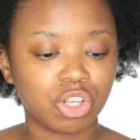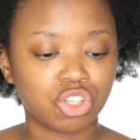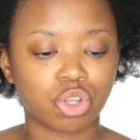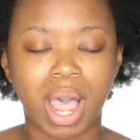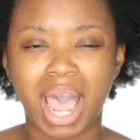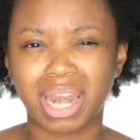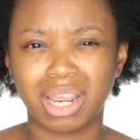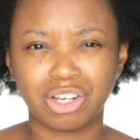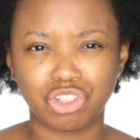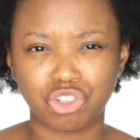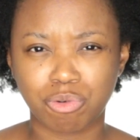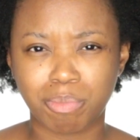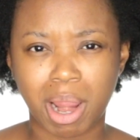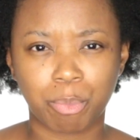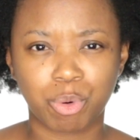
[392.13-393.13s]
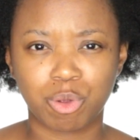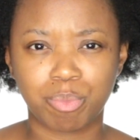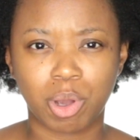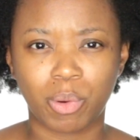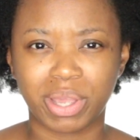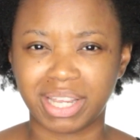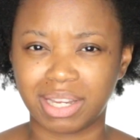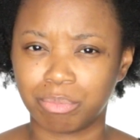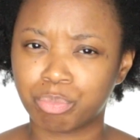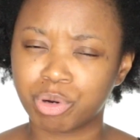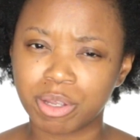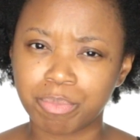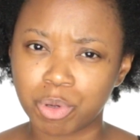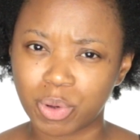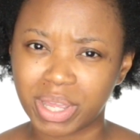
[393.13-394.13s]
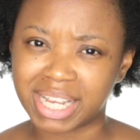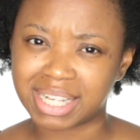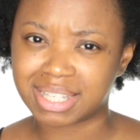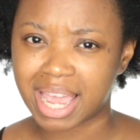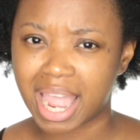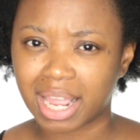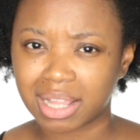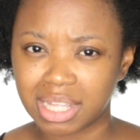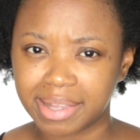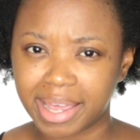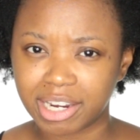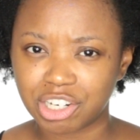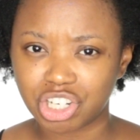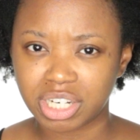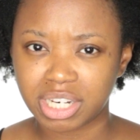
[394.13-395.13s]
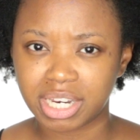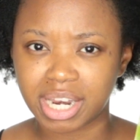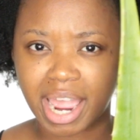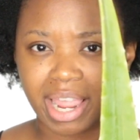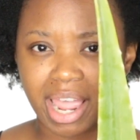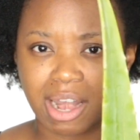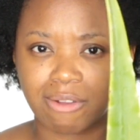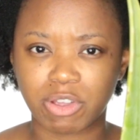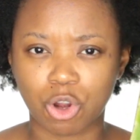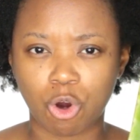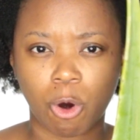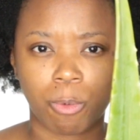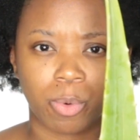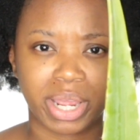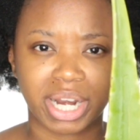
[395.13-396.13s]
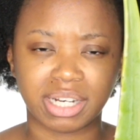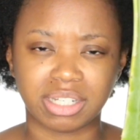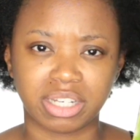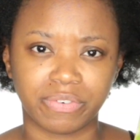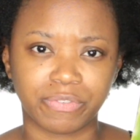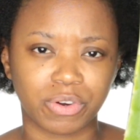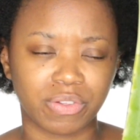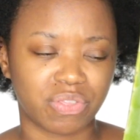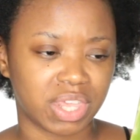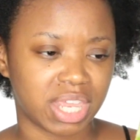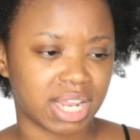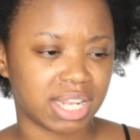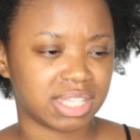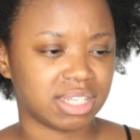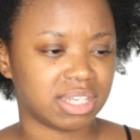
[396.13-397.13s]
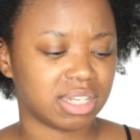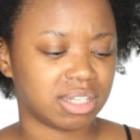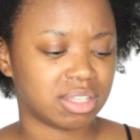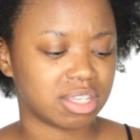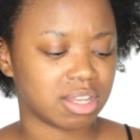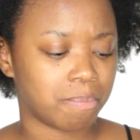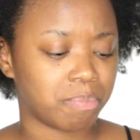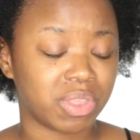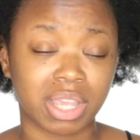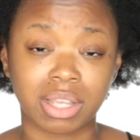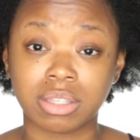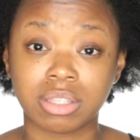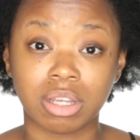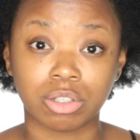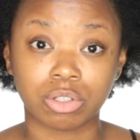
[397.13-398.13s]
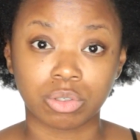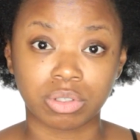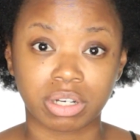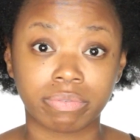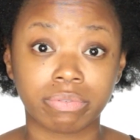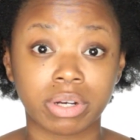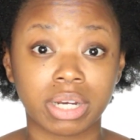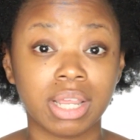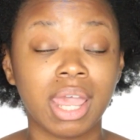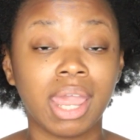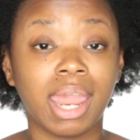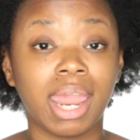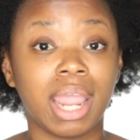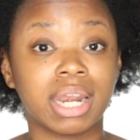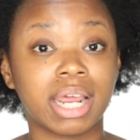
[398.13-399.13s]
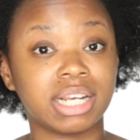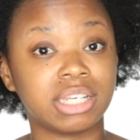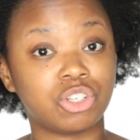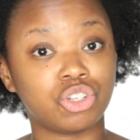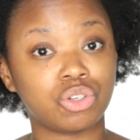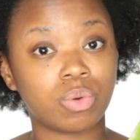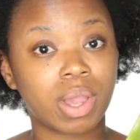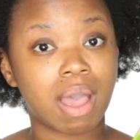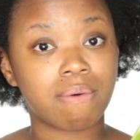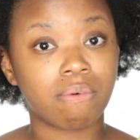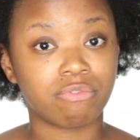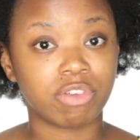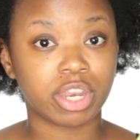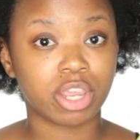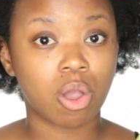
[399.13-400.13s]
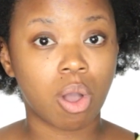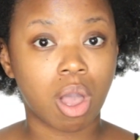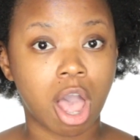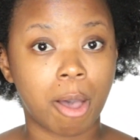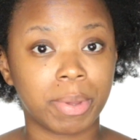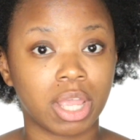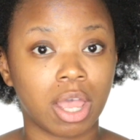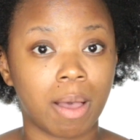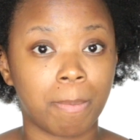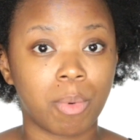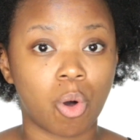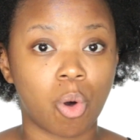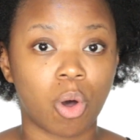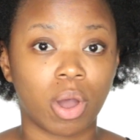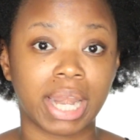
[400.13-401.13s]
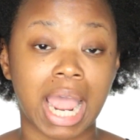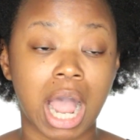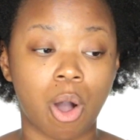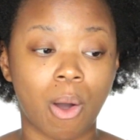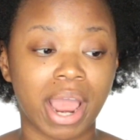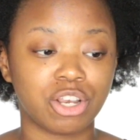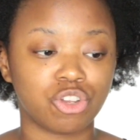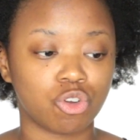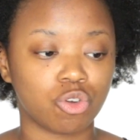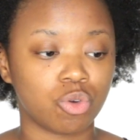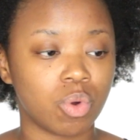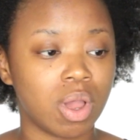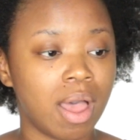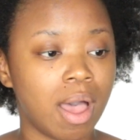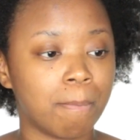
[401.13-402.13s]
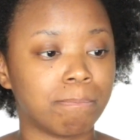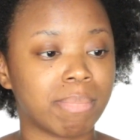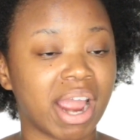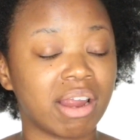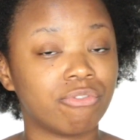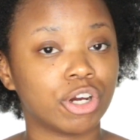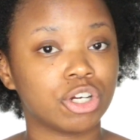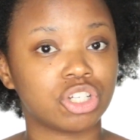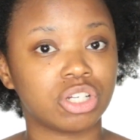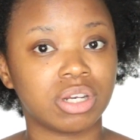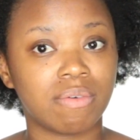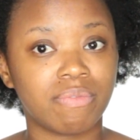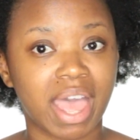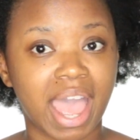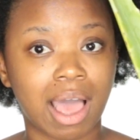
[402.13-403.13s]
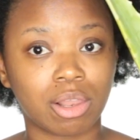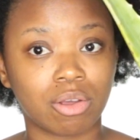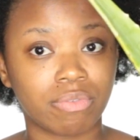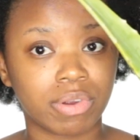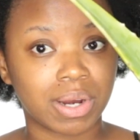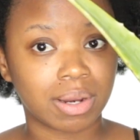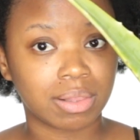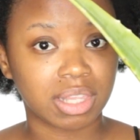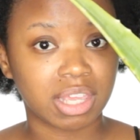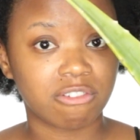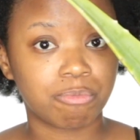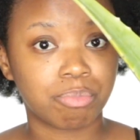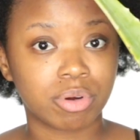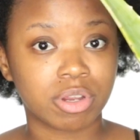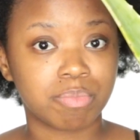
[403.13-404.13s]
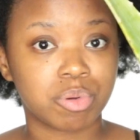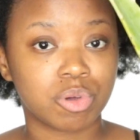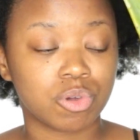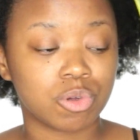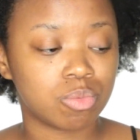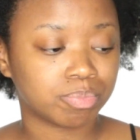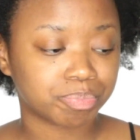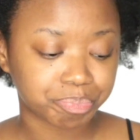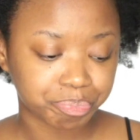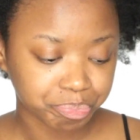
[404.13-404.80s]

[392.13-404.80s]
So I didn't do my pre-poo exactly like she did. I kind of incorporated different things and did some things a little different. And I do have a video coming up on how I do my version of the aloe vera leaf pre-poo.